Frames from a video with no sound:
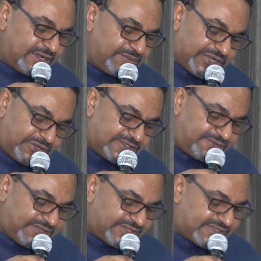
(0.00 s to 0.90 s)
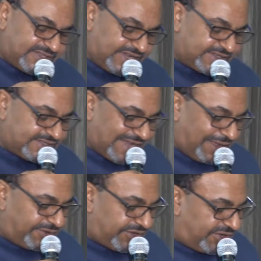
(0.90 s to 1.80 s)
Because of this, there is
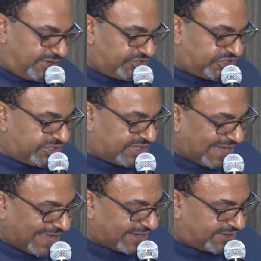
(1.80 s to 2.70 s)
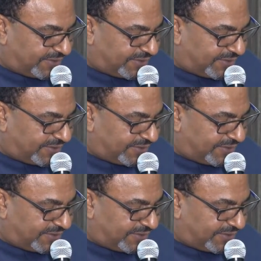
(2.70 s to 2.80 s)
now an urgent lack